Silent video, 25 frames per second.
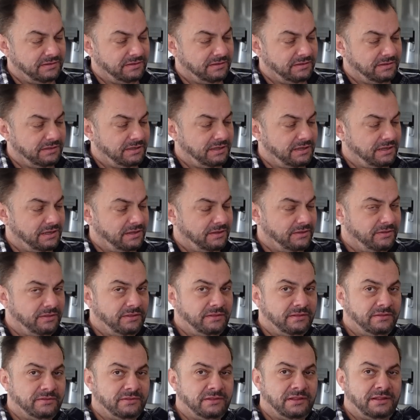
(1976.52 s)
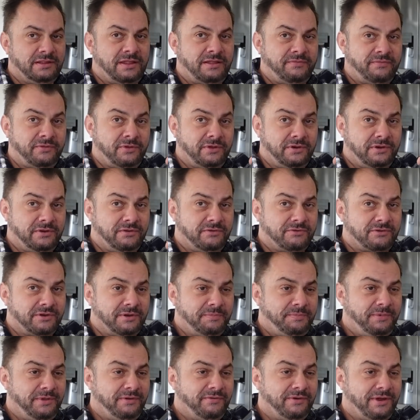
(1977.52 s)
Yeah, well, they've got a
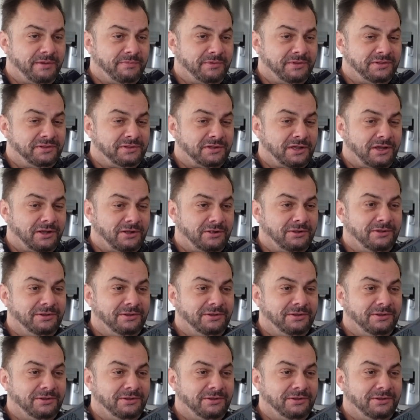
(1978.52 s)
grippy rubber sole.